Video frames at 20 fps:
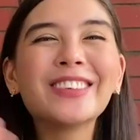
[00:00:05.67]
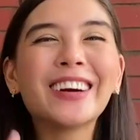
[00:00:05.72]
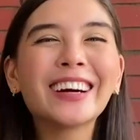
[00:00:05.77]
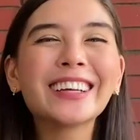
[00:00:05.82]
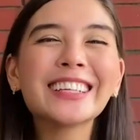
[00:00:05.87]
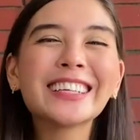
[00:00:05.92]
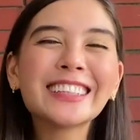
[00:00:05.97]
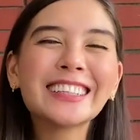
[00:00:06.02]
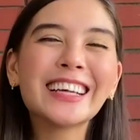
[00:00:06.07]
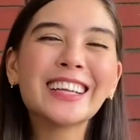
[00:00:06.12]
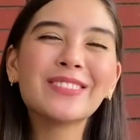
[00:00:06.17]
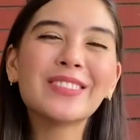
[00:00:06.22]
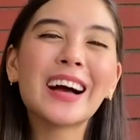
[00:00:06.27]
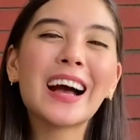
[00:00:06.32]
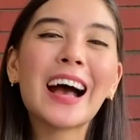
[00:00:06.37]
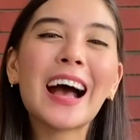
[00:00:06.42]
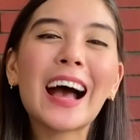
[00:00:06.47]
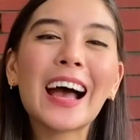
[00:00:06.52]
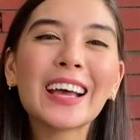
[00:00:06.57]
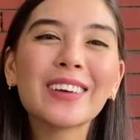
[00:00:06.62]
morning din
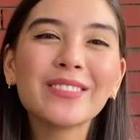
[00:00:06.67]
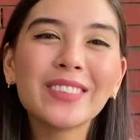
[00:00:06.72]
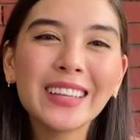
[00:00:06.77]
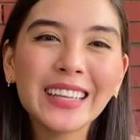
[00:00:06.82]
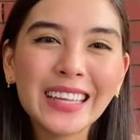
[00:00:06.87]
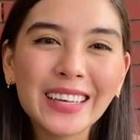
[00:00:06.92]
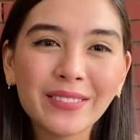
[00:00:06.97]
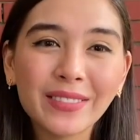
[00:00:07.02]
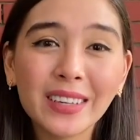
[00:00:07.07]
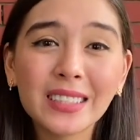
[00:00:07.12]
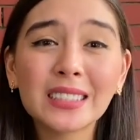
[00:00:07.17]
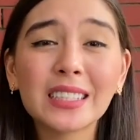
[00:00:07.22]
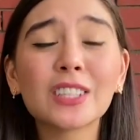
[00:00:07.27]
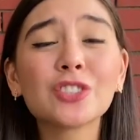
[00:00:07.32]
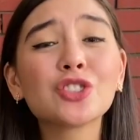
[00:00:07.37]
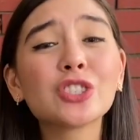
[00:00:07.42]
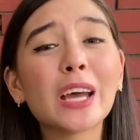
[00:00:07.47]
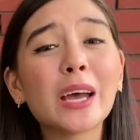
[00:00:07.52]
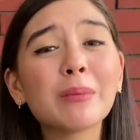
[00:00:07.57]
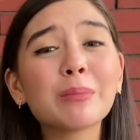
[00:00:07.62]
mga iBelievers at
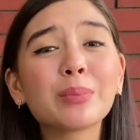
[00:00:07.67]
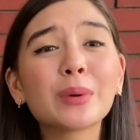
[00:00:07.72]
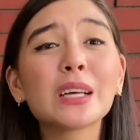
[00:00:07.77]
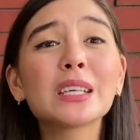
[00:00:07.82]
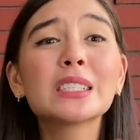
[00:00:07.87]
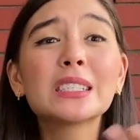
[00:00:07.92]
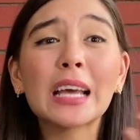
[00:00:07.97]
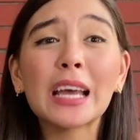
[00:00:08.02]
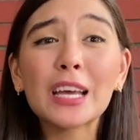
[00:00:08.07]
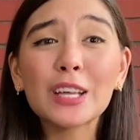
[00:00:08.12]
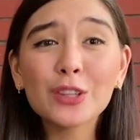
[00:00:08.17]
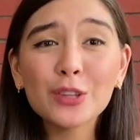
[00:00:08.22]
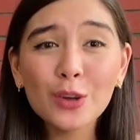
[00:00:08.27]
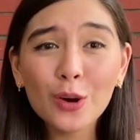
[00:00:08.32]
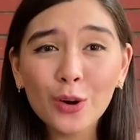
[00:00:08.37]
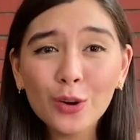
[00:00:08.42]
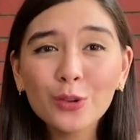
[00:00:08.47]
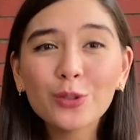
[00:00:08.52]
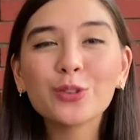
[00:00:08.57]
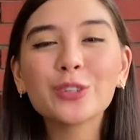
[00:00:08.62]
syempre sa
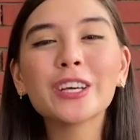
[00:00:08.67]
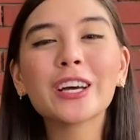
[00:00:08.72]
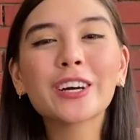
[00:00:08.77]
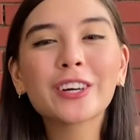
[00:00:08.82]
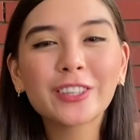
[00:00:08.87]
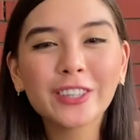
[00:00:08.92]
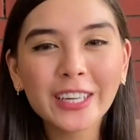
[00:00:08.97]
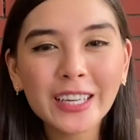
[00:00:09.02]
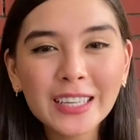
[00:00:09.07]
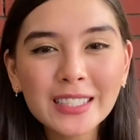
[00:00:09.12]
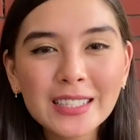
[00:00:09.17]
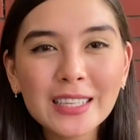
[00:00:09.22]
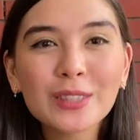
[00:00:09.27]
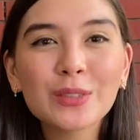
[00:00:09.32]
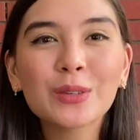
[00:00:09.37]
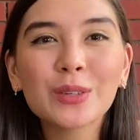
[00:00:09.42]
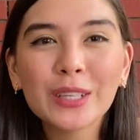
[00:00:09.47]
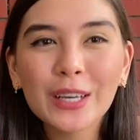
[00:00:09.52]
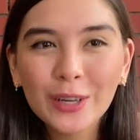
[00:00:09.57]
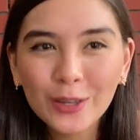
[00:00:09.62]
inyo, Kuya Chris at
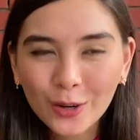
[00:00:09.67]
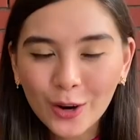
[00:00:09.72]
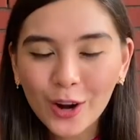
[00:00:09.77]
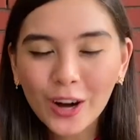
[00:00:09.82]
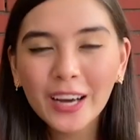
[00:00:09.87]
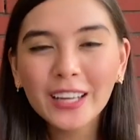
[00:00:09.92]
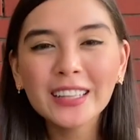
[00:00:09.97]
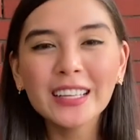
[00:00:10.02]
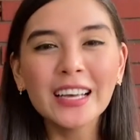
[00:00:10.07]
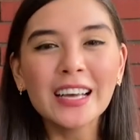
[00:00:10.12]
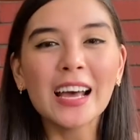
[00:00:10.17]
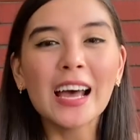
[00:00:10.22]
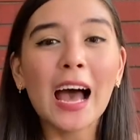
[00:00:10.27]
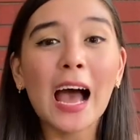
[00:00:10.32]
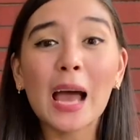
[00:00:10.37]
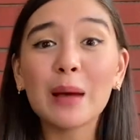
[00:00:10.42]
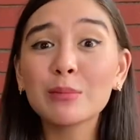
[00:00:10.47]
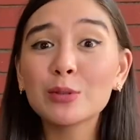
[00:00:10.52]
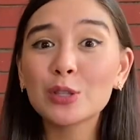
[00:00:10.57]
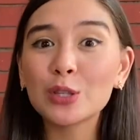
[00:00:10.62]
Kuya Rod.
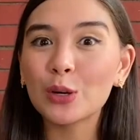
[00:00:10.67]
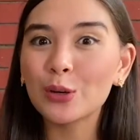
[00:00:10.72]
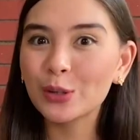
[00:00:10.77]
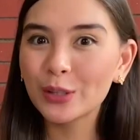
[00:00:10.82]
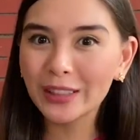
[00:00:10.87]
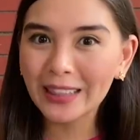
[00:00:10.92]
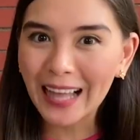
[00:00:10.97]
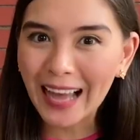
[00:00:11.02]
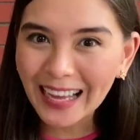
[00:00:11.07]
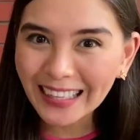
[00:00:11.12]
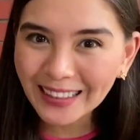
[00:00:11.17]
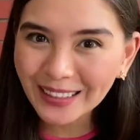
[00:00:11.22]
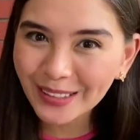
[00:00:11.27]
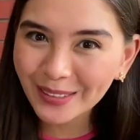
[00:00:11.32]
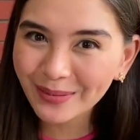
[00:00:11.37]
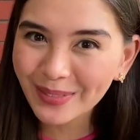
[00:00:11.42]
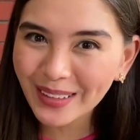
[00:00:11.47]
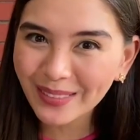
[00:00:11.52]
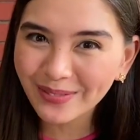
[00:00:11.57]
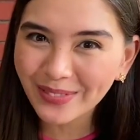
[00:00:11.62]
I'm so glad to
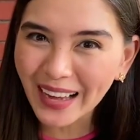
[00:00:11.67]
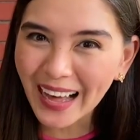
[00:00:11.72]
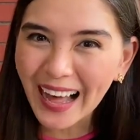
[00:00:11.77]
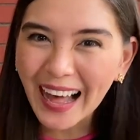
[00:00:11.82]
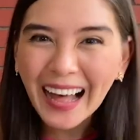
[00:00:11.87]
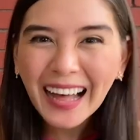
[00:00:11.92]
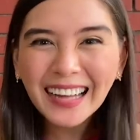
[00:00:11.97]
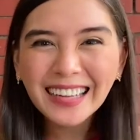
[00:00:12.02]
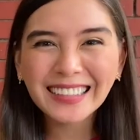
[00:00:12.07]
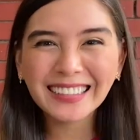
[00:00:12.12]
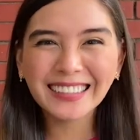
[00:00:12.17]
be back.